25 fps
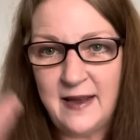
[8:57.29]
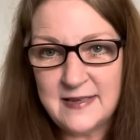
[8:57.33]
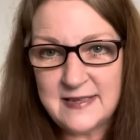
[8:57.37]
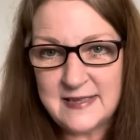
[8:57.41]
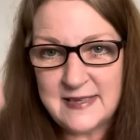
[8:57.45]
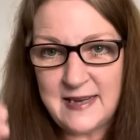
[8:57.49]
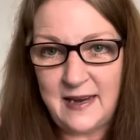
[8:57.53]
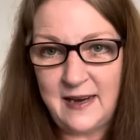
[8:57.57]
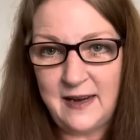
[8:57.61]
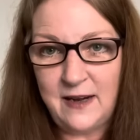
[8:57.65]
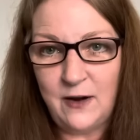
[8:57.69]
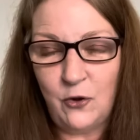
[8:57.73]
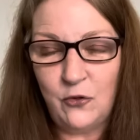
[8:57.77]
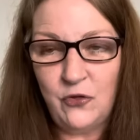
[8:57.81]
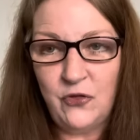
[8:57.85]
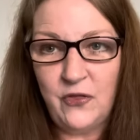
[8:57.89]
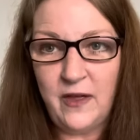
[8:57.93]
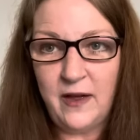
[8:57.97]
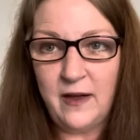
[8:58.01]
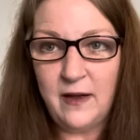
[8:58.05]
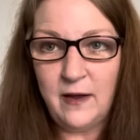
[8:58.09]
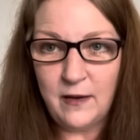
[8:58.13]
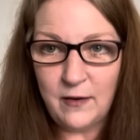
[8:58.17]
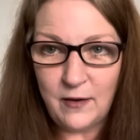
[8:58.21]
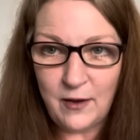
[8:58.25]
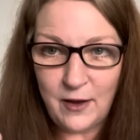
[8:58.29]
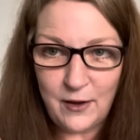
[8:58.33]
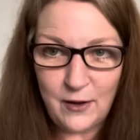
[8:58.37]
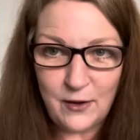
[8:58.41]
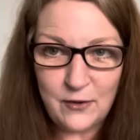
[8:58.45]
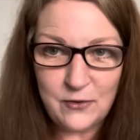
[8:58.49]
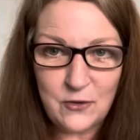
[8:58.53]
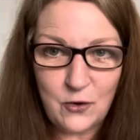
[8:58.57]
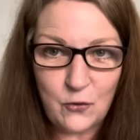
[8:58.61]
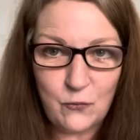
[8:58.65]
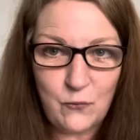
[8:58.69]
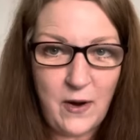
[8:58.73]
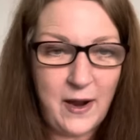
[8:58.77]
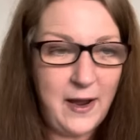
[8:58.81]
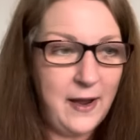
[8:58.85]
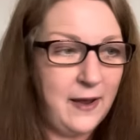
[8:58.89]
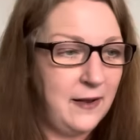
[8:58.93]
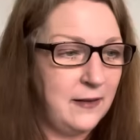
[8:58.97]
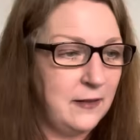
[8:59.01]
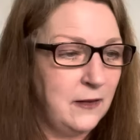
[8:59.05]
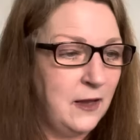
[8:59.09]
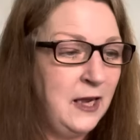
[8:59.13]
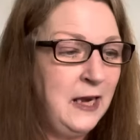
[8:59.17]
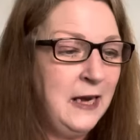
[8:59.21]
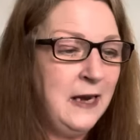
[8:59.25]
sitting on the
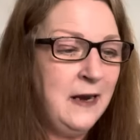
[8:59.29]
rail.